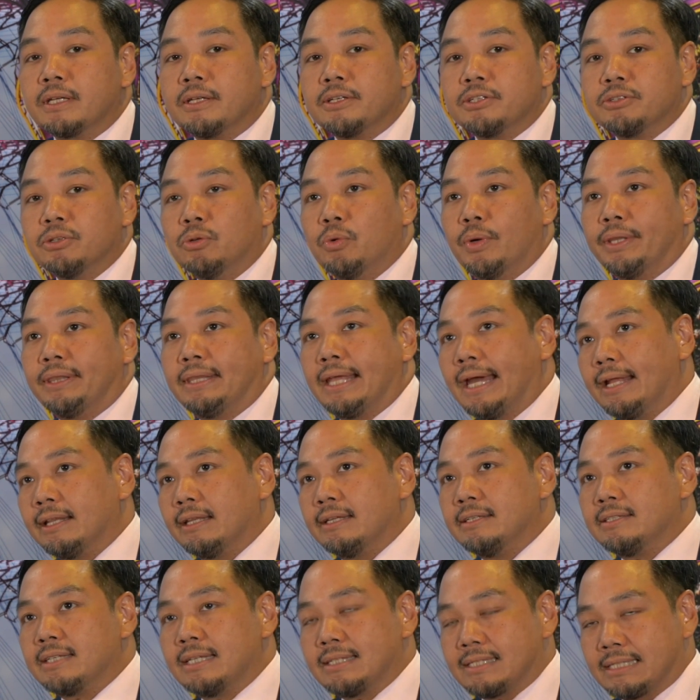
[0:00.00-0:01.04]
So when that
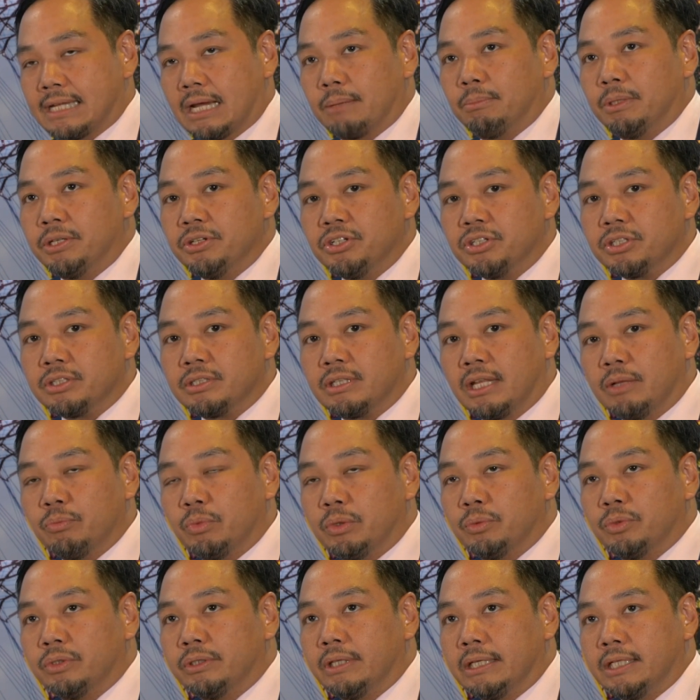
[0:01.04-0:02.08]
is established, then
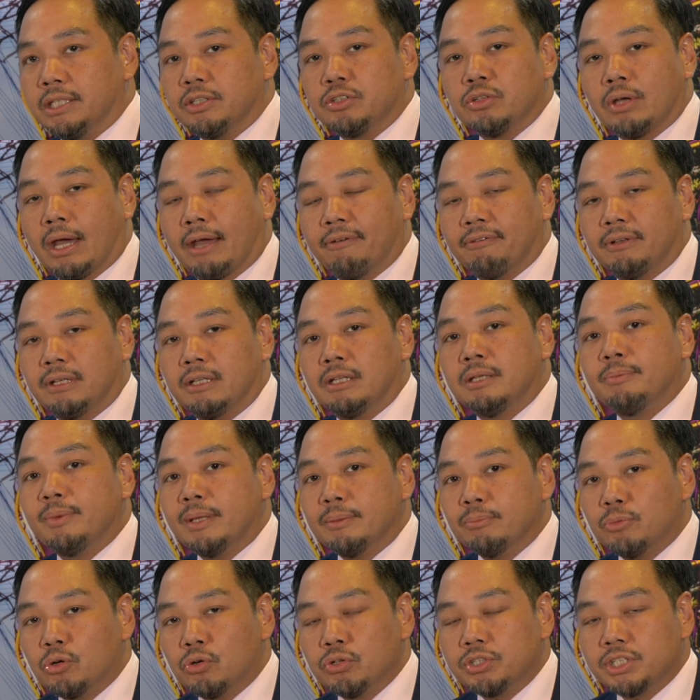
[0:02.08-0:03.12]
we would need to have a little
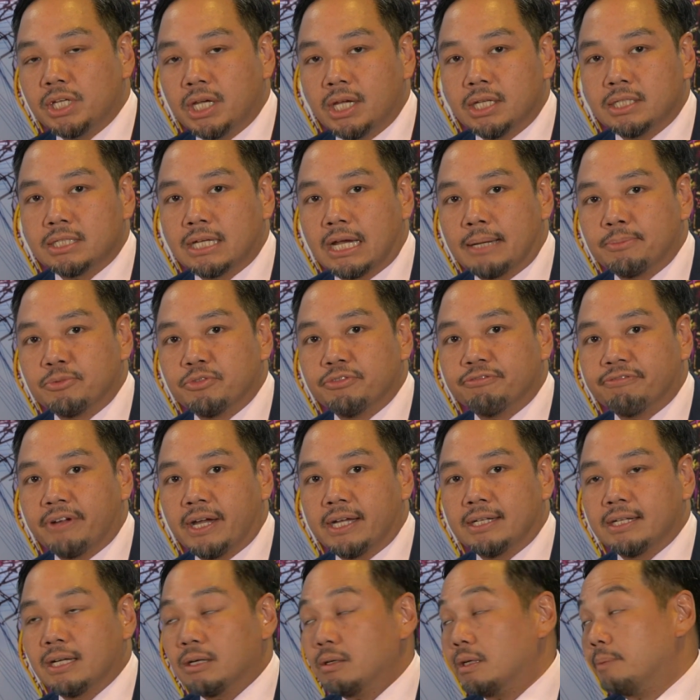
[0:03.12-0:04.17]
bit more chair time to
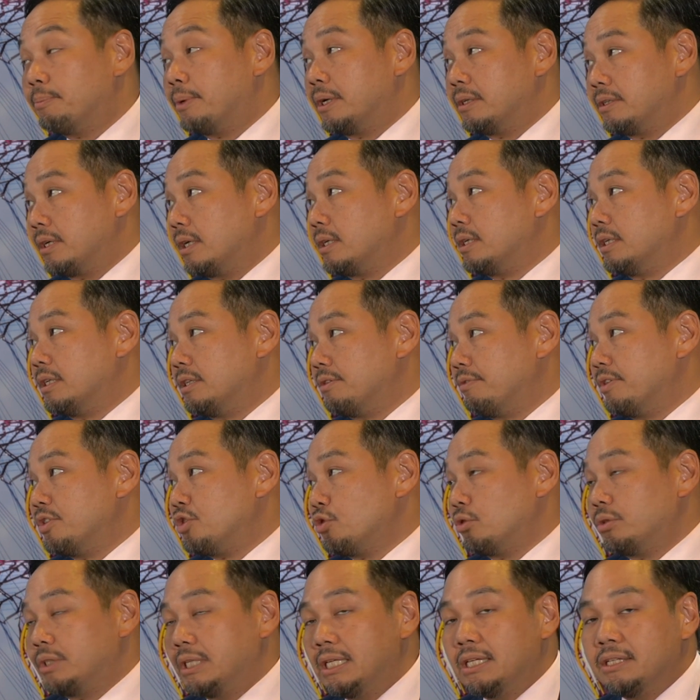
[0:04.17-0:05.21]
find out about their
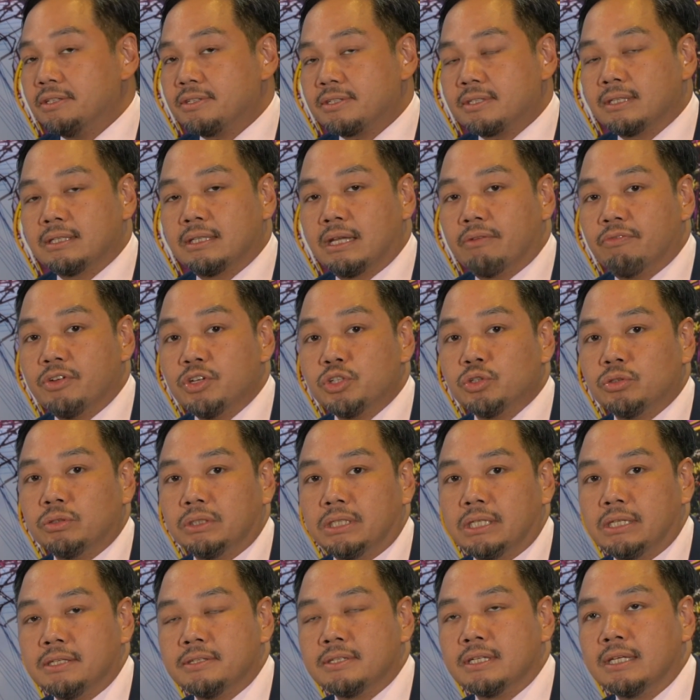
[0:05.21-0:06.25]
individual needs, their visual
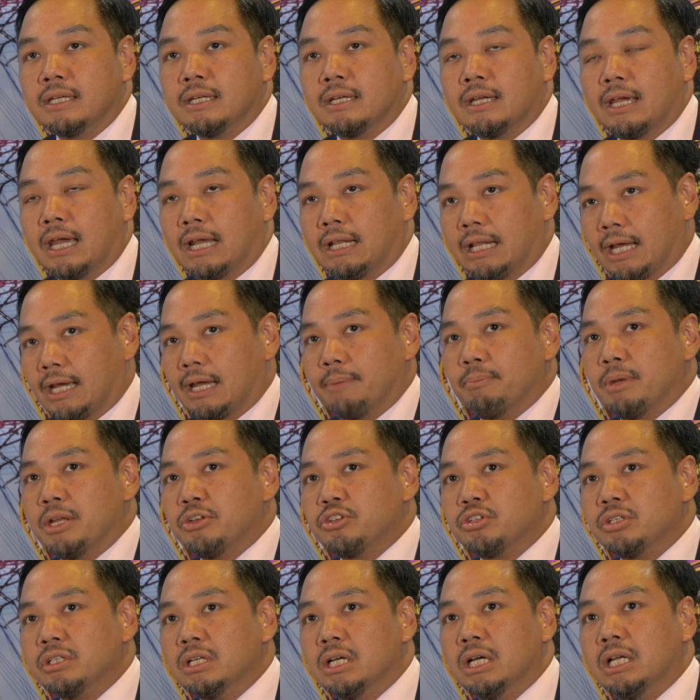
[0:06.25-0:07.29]
needs. And like I
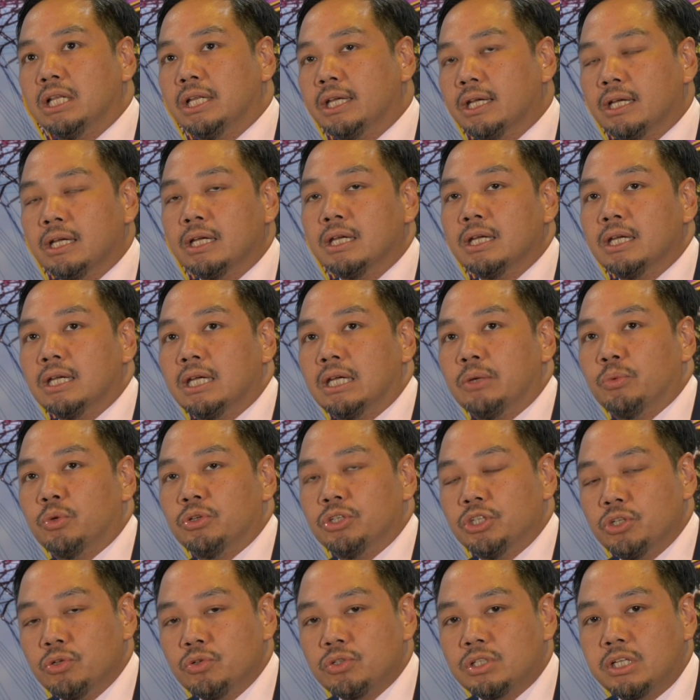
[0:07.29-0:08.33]
mentioned earlier, it
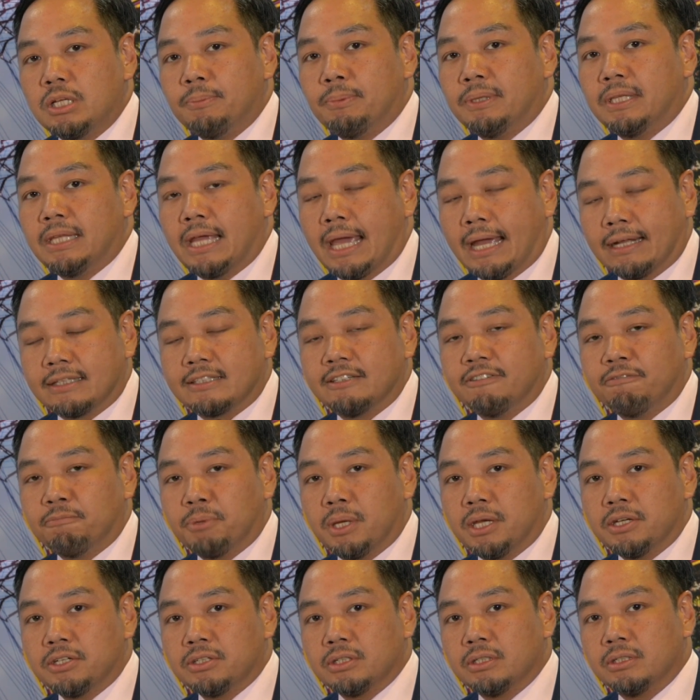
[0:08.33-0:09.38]
would usually be the active
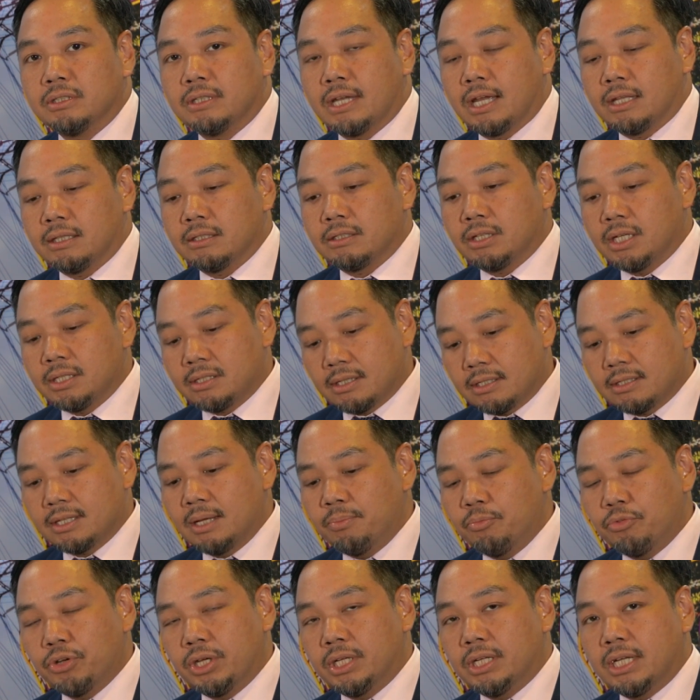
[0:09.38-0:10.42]
patient that does
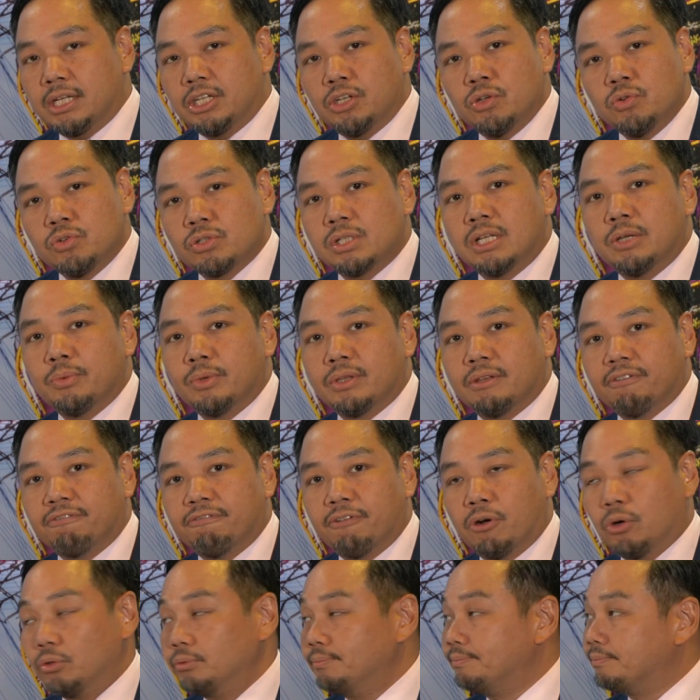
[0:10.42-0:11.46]
some reading, usually with a
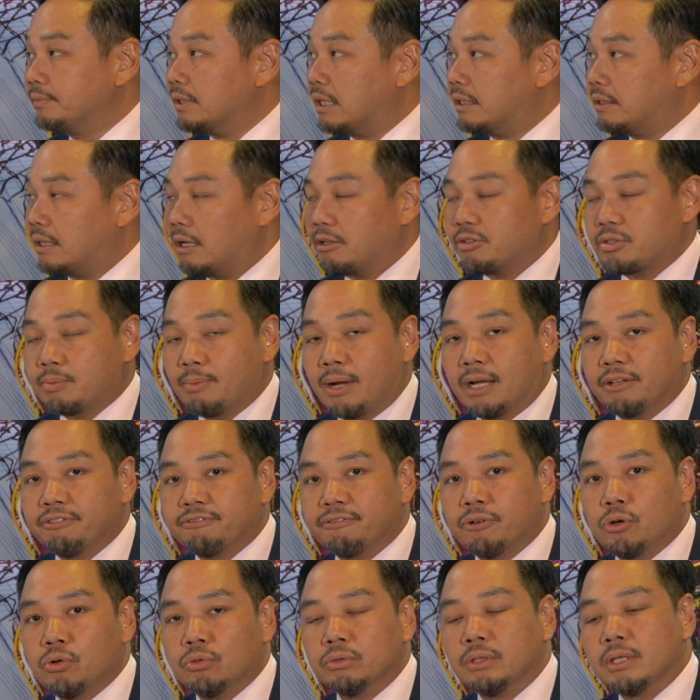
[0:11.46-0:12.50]
phone, with our
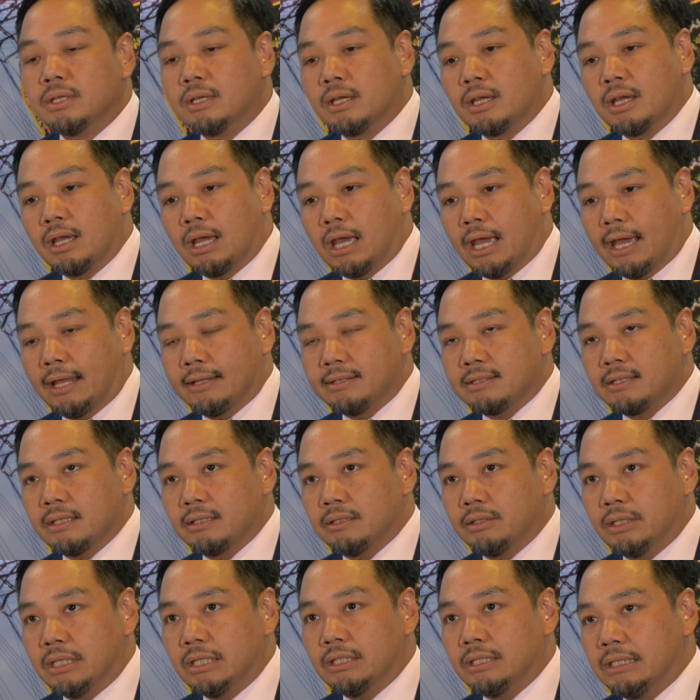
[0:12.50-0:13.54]
smartphone, and
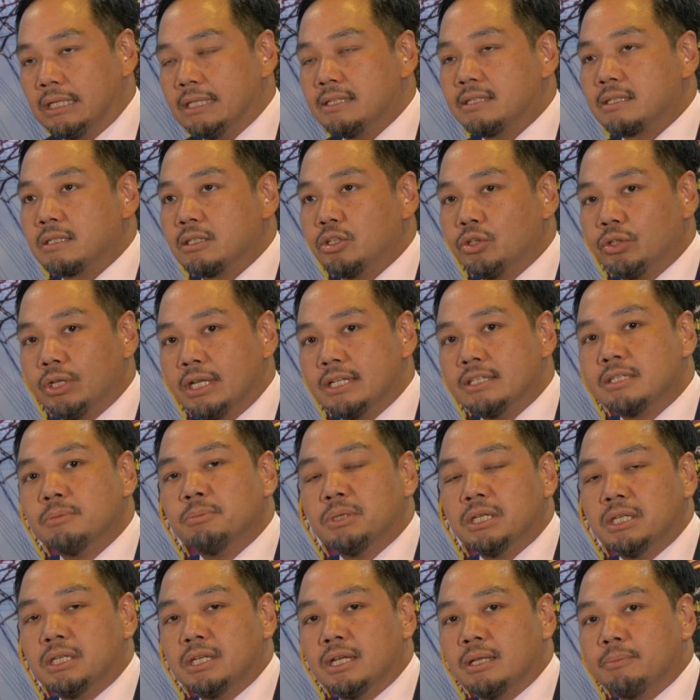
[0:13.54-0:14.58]
needs good
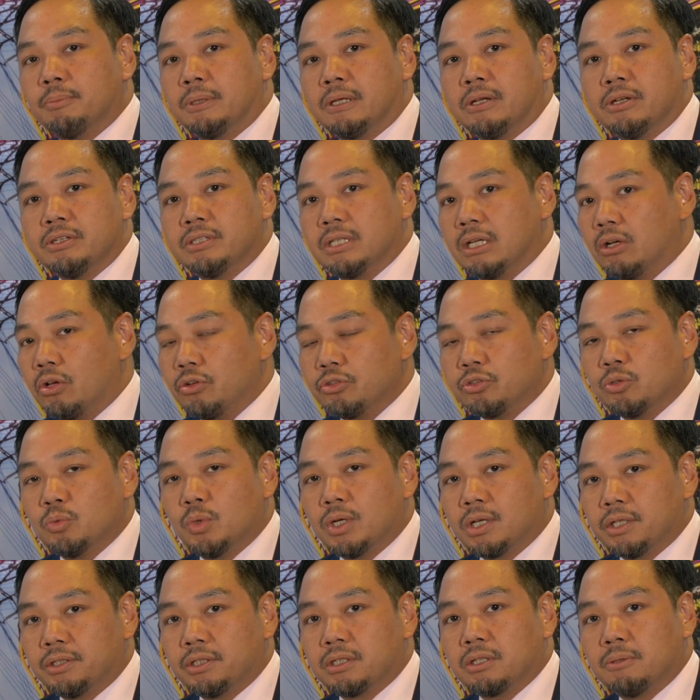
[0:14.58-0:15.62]
intermediate because they also
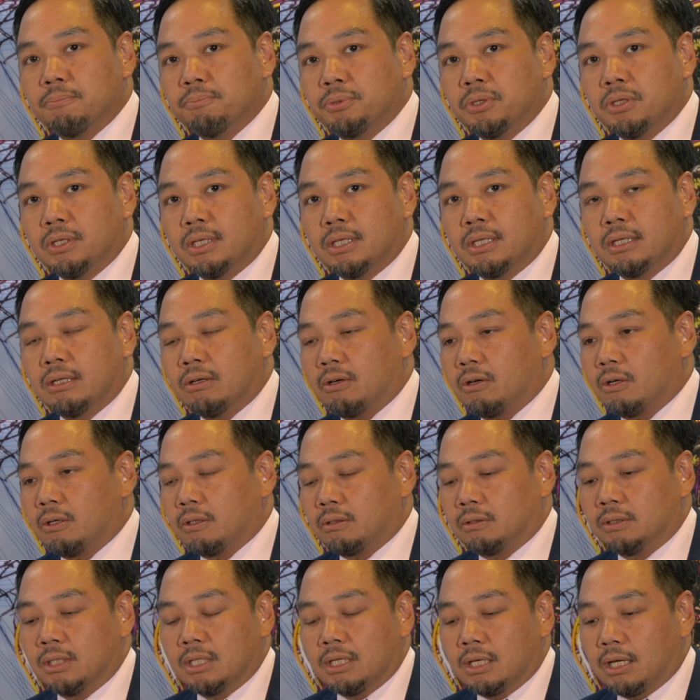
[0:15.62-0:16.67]
work on a computer,
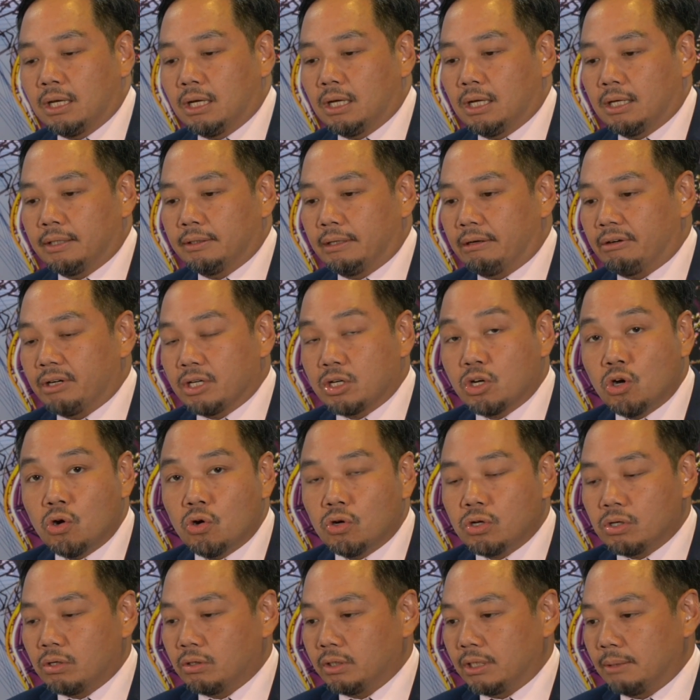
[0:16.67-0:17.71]
or they're a
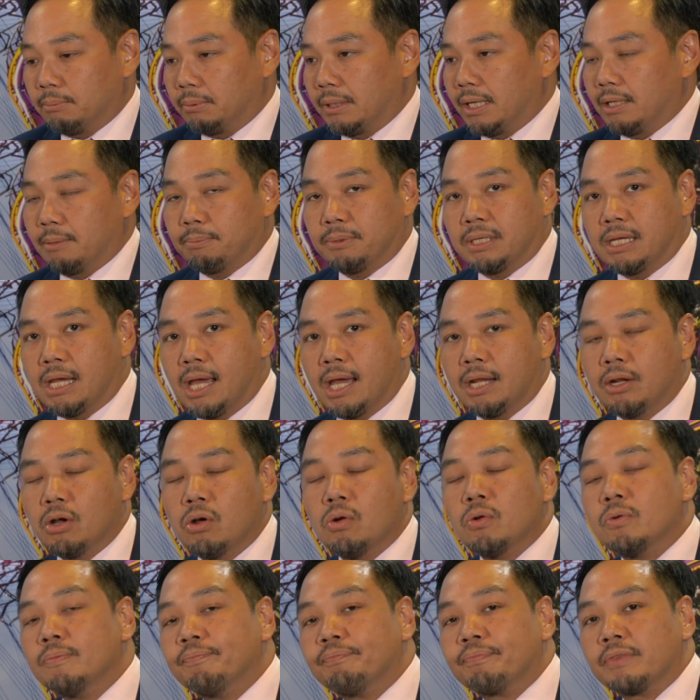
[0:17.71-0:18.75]
cook, or they play the
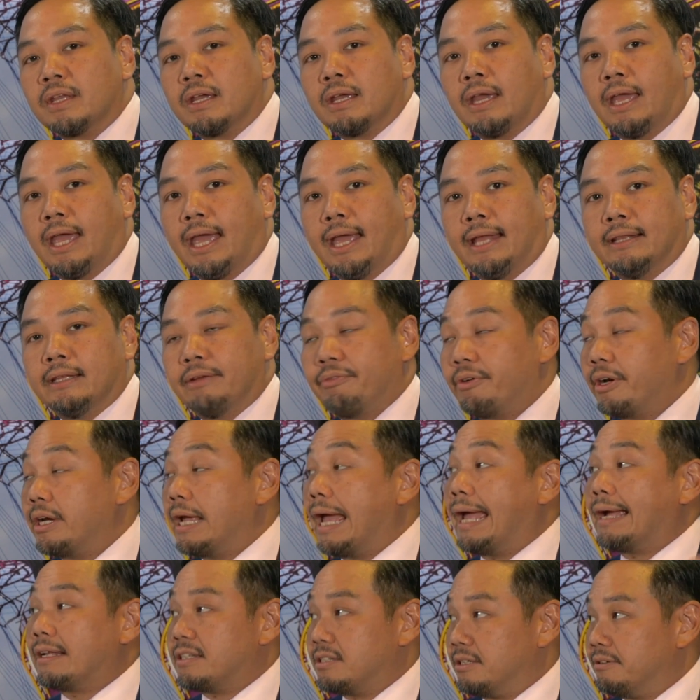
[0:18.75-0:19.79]
piano, and they're
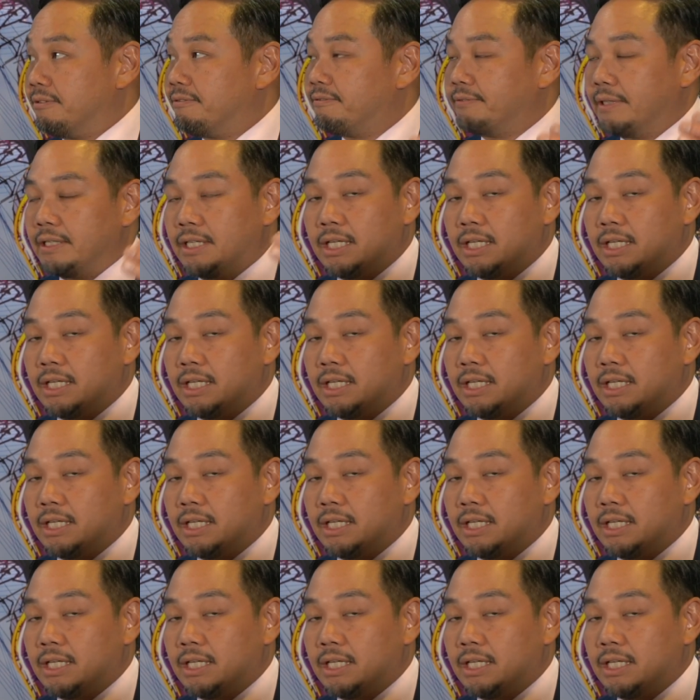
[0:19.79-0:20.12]
very active.